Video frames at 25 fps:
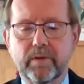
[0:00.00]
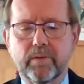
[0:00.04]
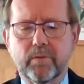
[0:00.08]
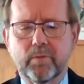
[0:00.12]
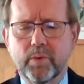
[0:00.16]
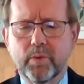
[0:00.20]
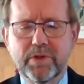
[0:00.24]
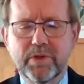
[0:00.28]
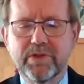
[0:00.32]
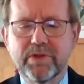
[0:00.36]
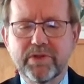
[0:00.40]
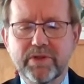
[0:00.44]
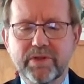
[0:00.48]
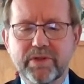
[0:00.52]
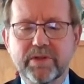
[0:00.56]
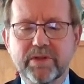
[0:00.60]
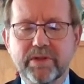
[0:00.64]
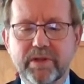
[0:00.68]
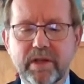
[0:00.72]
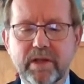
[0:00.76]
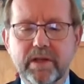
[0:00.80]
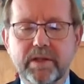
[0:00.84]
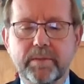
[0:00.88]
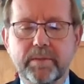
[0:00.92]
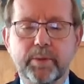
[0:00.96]
which is to
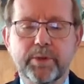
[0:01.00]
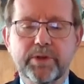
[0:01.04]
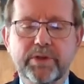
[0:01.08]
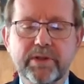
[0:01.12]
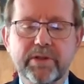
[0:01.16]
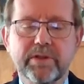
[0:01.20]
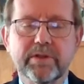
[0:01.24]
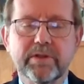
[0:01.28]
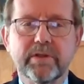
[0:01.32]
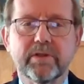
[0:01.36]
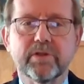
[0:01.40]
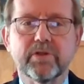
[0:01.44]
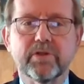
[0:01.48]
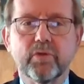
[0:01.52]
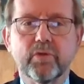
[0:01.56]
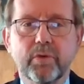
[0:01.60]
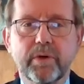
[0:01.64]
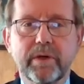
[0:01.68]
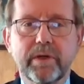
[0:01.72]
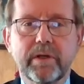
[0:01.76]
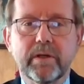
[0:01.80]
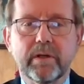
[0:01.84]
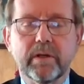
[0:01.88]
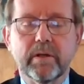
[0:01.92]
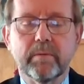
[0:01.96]
say, they persist in
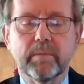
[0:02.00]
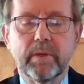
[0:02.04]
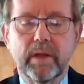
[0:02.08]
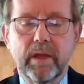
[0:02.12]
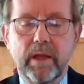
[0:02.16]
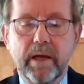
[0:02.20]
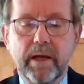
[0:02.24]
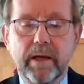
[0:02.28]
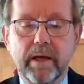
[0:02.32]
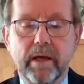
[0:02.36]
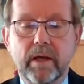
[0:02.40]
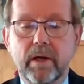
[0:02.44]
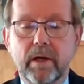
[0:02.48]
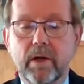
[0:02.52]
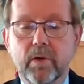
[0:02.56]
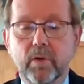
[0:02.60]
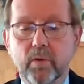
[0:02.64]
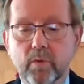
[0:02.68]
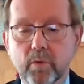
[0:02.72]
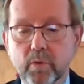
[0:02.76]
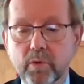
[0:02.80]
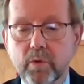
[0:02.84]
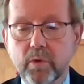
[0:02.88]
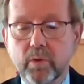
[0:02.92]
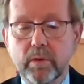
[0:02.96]
treating them like
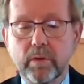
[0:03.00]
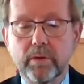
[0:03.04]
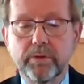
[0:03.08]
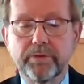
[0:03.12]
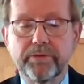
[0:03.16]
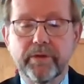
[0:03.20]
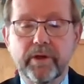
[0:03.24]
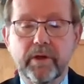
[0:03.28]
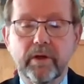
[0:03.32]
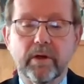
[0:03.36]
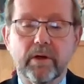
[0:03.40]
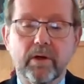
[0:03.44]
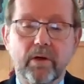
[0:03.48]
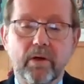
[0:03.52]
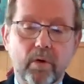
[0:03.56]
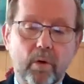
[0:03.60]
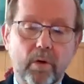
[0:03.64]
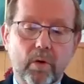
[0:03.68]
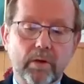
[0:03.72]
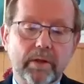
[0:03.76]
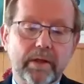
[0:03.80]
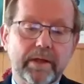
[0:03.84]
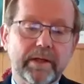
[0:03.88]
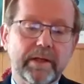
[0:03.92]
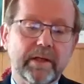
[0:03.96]
rules
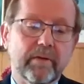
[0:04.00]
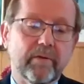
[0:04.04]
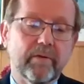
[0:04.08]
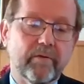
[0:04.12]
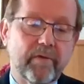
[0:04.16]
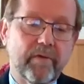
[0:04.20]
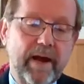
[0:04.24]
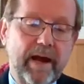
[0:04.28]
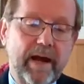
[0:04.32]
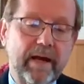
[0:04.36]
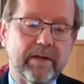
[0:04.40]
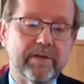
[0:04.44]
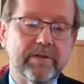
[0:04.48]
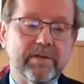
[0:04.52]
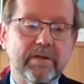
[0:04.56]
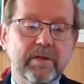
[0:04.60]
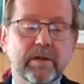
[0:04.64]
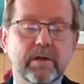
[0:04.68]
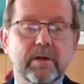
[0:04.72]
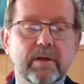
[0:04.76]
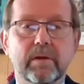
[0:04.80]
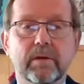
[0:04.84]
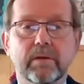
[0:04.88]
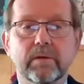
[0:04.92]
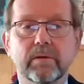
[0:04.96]
correlating
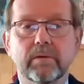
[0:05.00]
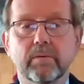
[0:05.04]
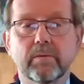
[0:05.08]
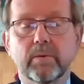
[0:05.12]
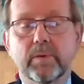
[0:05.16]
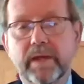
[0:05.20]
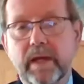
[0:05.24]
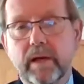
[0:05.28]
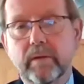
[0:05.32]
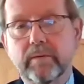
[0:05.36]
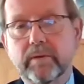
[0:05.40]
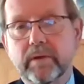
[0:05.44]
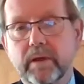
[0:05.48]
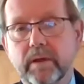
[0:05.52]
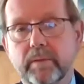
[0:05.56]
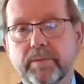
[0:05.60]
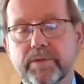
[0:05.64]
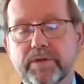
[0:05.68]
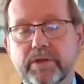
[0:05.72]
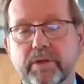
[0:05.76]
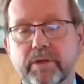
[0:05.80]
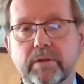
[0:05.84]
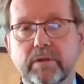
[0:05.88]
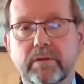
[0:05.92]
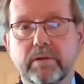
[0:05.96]
facts with
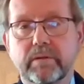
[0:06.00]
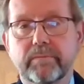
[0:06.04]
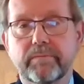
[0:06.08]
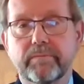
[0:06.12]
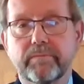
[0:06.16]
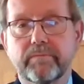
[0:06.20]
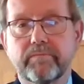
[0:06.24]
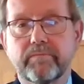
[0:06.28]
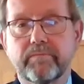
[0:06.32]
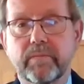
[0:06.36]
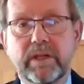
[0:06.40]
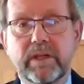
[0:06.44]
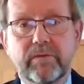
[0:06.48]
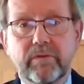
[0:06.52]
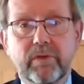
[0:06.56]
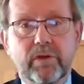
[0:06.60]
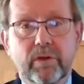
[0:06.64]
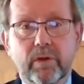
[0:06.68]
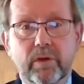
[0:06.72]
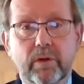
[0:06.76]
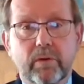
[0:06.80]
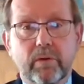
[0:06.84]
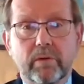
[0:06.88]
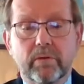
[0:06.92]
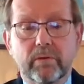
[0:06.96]
outcomes, even
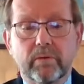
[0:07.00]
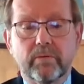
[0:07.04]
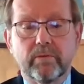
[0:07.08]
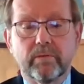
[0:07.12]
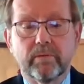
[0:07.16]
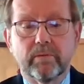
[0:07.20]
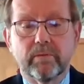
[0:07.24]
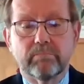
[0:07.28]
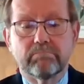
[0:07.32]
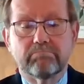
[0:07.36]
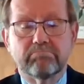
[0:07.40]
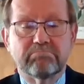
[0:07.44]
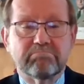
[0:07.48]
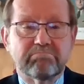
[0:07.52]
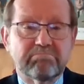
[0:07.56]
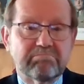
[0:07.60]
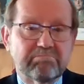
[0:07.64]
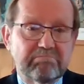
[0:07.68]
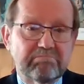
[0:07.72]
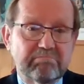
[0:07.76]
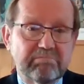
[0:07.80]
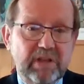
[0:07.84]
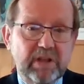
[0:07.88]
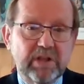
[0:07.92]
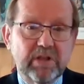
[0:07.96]
though
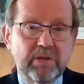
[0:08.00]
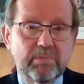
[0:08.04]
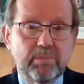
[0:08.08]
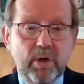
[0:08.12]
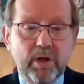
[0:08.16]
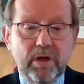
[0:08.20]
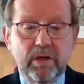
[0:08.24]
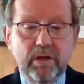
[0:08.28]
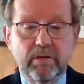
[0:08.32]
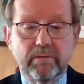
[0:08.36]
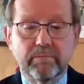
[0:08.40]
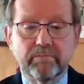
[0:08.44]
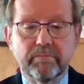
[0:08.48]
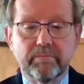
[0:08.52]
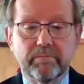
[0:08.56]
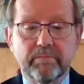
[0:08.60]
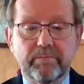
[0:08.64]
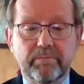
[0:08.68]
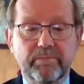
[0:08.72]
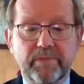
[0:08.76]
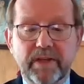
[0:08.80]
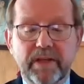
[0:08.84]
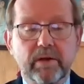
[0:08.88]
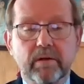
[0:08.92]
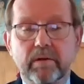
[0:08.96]
under Booker,
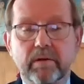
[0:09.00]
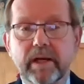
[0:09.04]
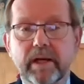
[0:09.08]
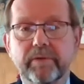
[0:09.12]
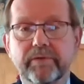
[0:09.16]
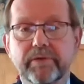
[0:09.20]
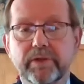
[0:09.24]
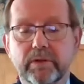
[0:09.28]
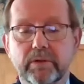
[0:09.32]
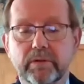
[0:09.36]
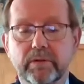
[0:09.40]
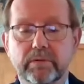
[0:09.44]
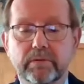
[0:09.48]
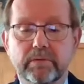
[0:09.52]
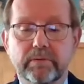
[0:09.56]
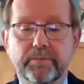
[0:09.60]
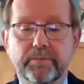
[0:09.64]
they don't have to.